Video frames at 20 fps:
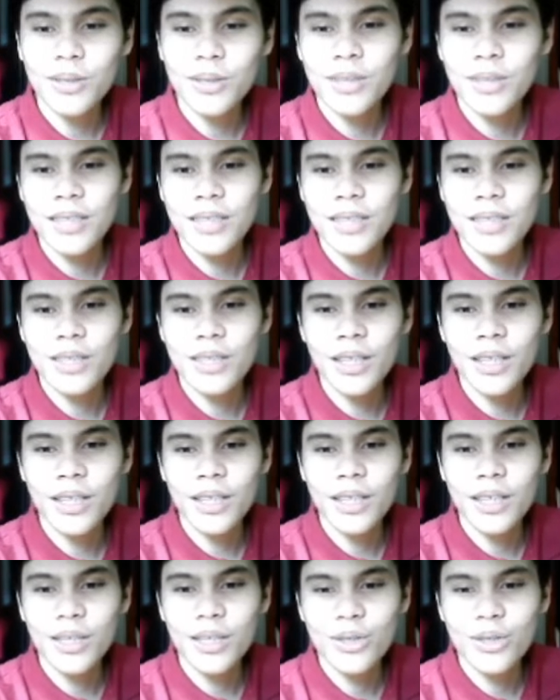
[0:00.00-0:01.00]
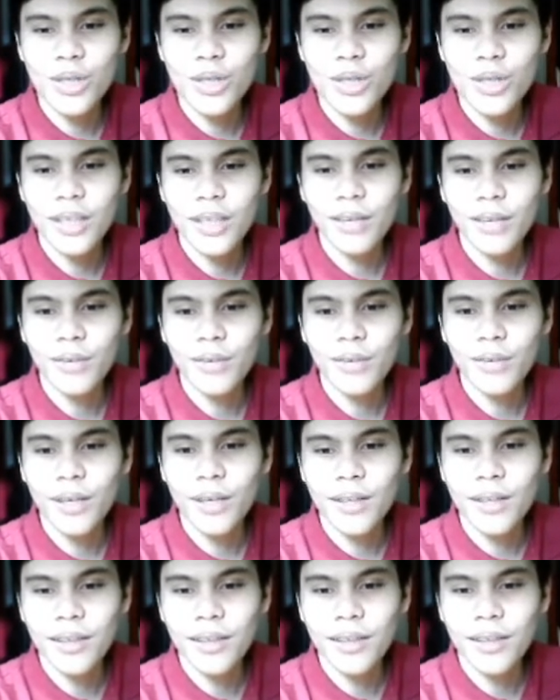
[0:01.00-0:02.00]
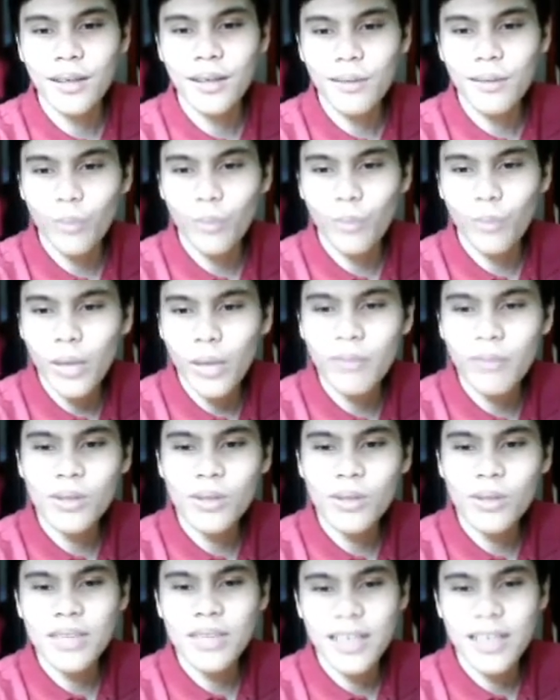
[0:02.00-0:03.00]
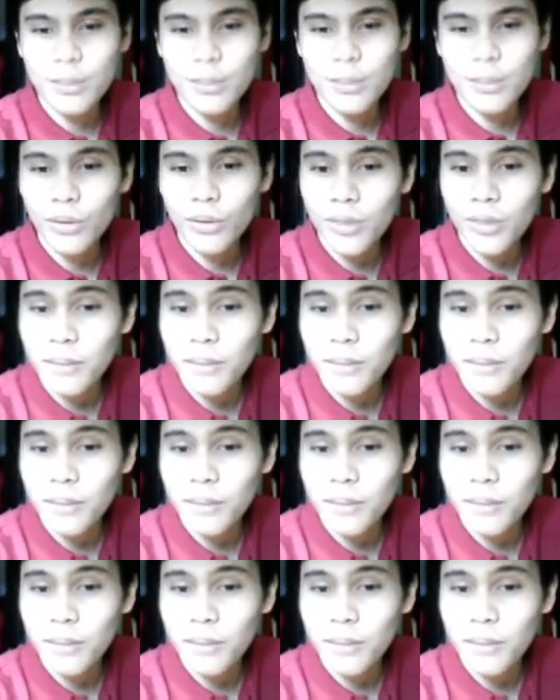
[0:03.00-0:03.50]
So you can see in this GIF here that the wave looks like it's moving.